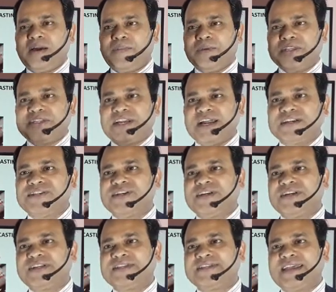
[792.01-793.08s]
projection,
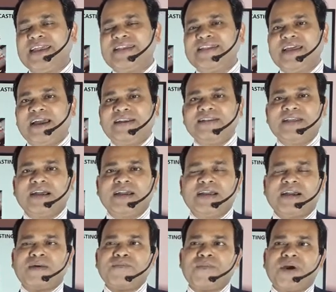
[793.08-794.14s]
it is saying that the
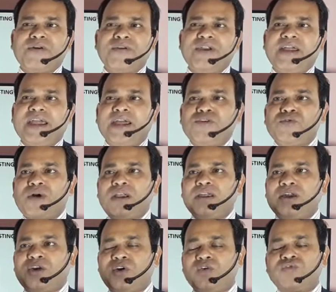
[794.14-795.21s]
compounded annual
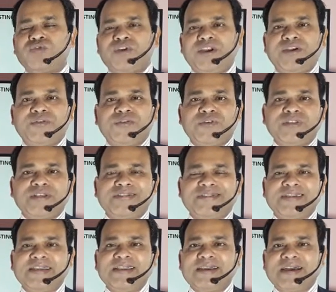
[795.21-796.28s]
growth rate for the
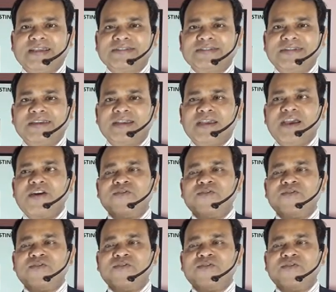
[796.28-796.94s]
steel casting